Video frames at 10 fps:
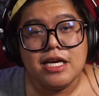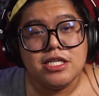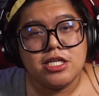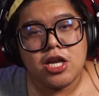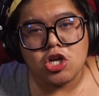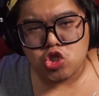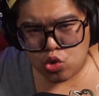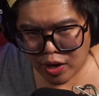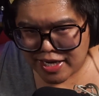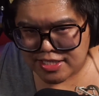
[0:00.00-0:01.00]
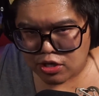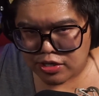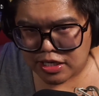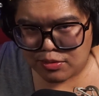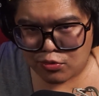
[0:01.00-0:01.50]
to not try as hard
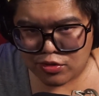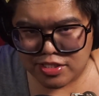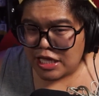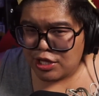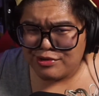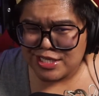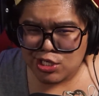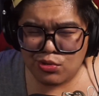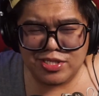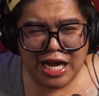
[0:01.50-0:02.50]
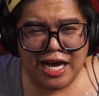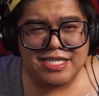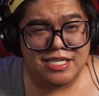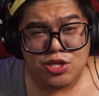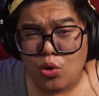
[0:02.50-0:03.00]
anymore since there is no
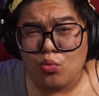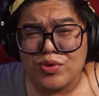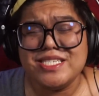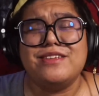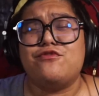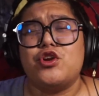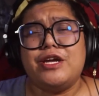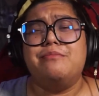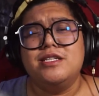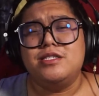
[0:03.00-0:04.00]
ties and no reason for him